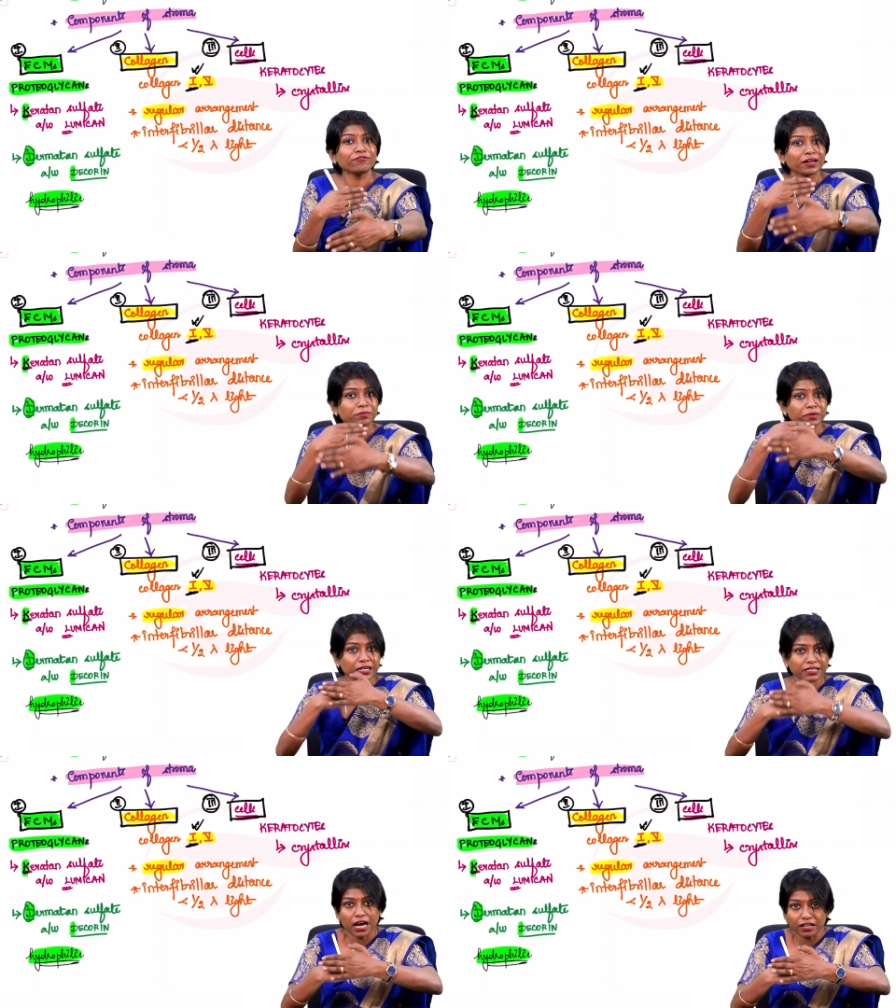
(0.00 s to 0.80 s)
one
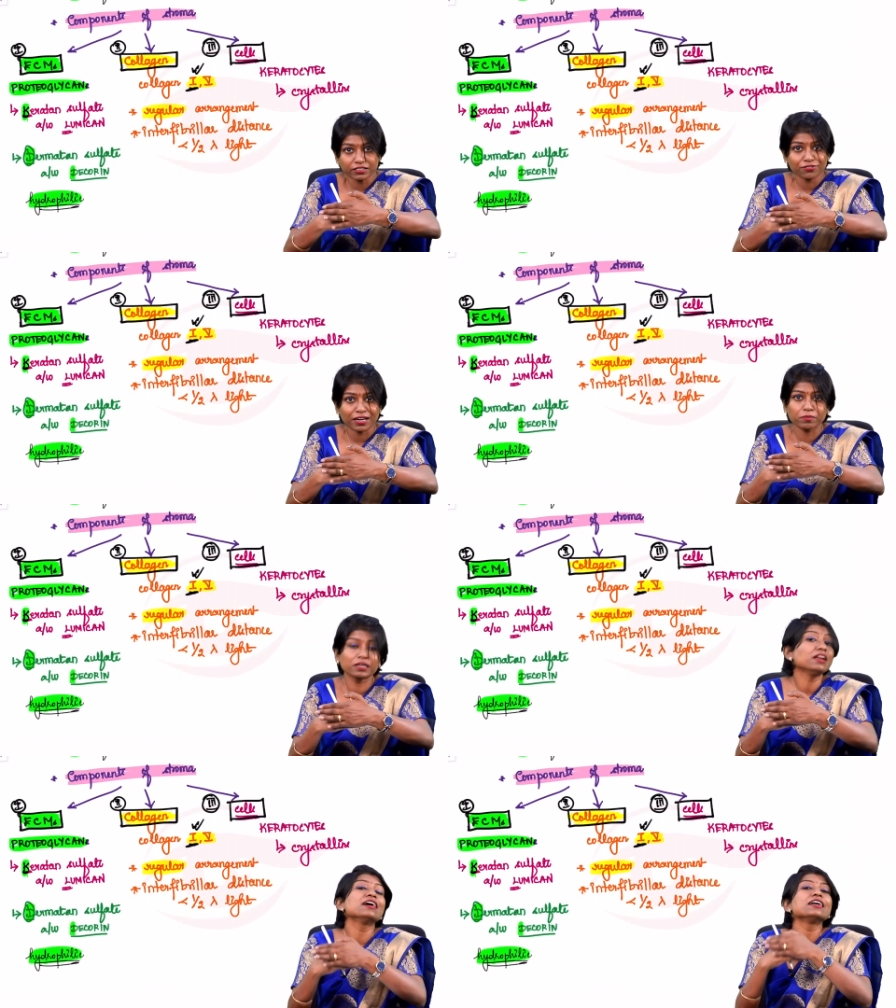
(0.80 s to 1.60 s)
fibril and the other
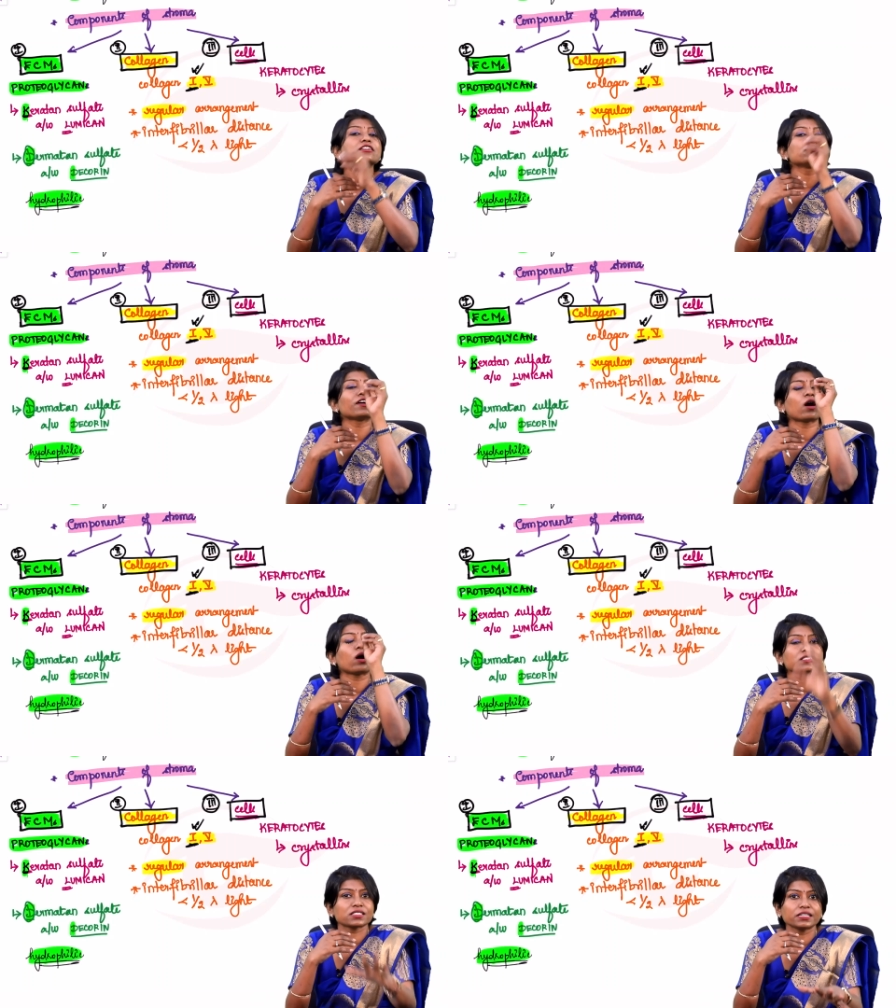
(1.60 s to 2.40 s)
fibril is of a
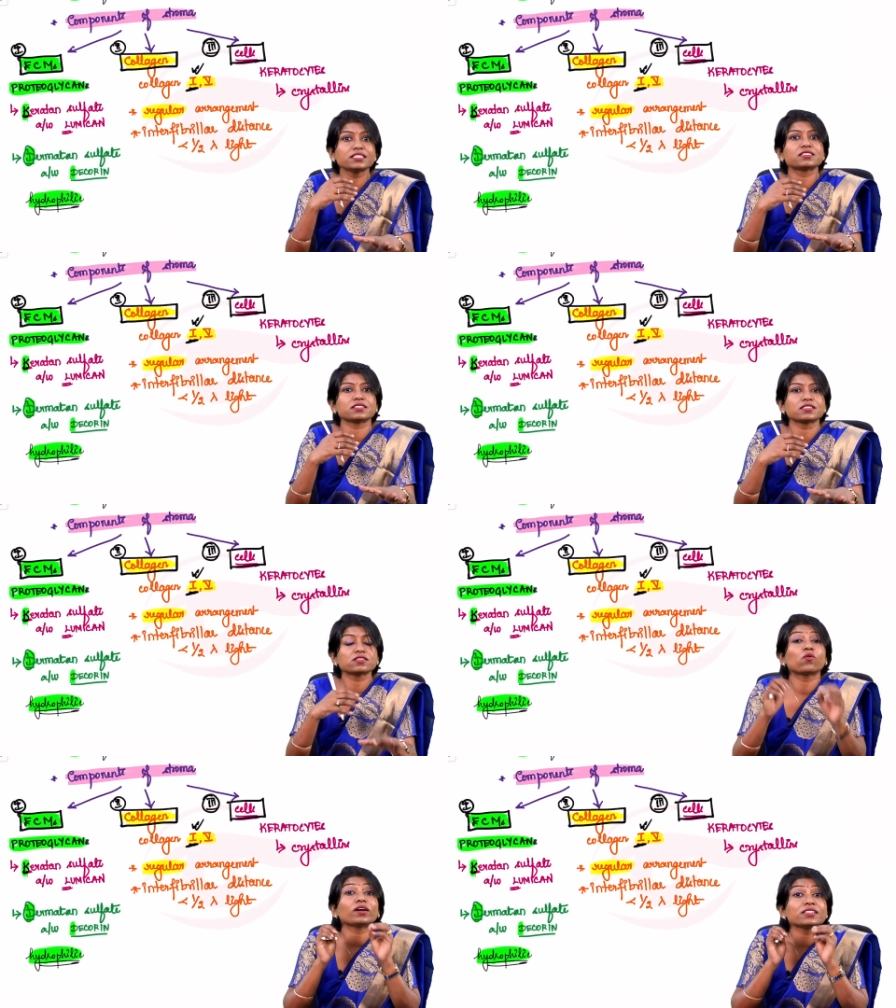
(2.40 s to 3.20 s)
constant
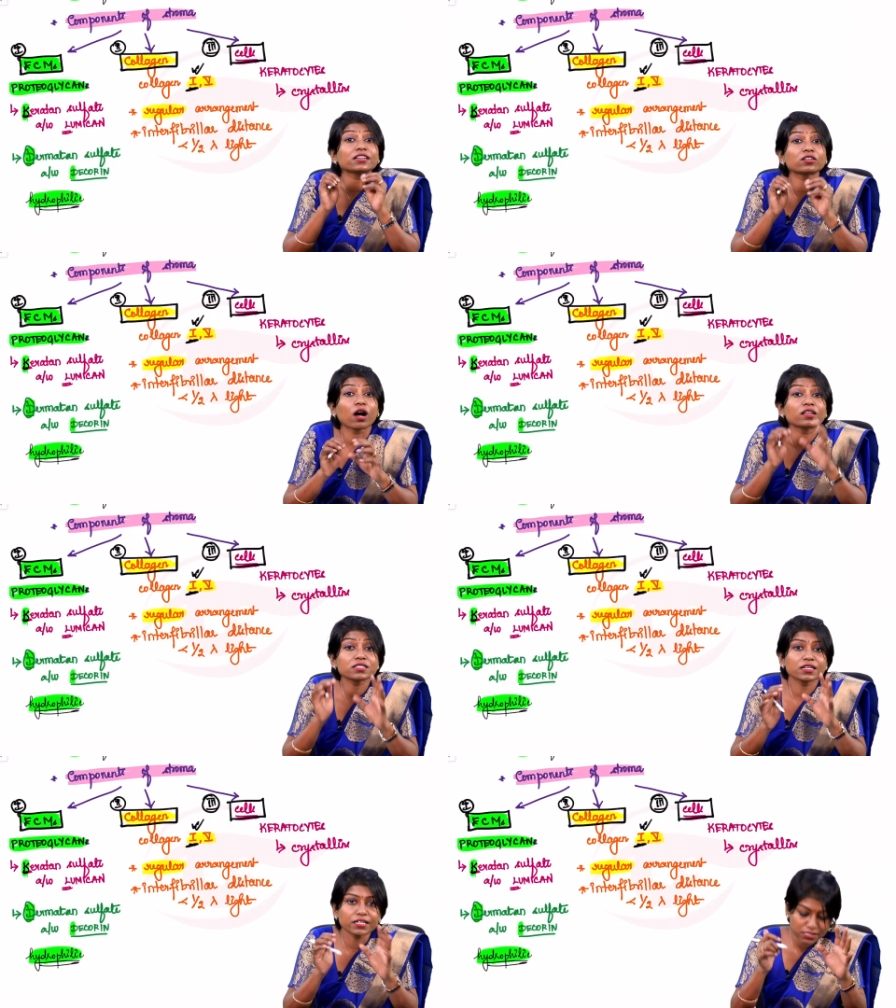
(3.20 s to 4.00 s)
distance. What is that
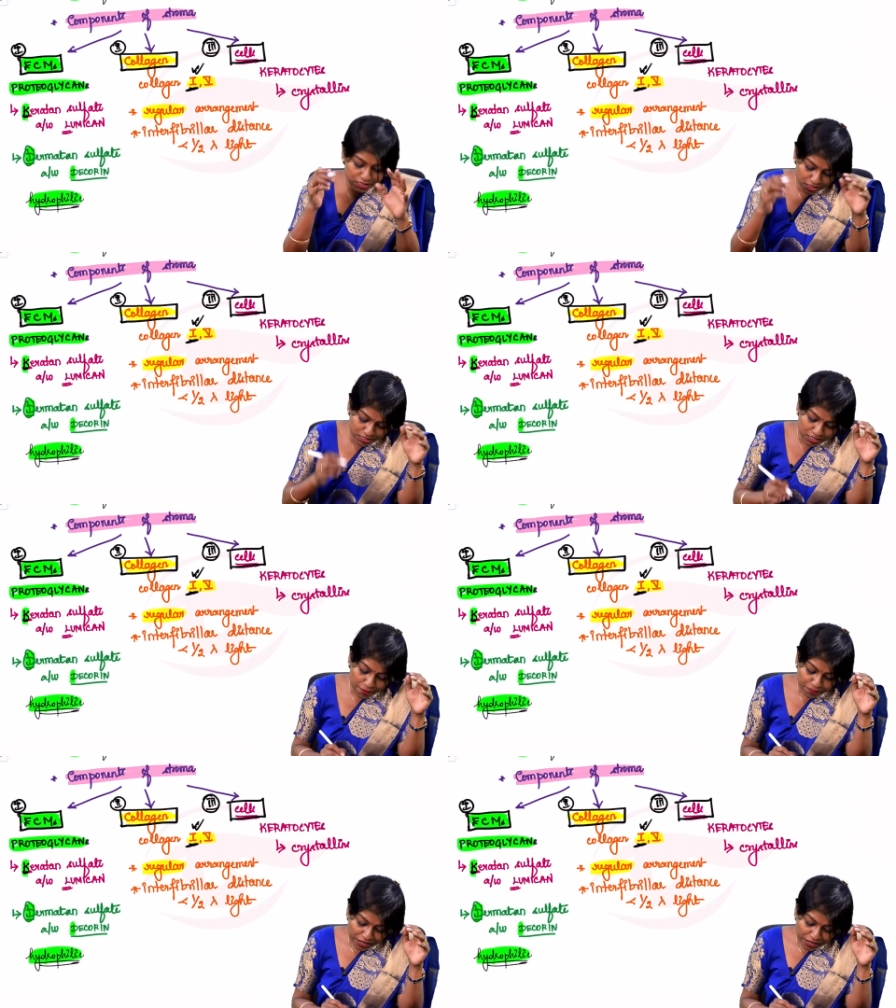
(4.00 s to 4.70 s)
constant distance?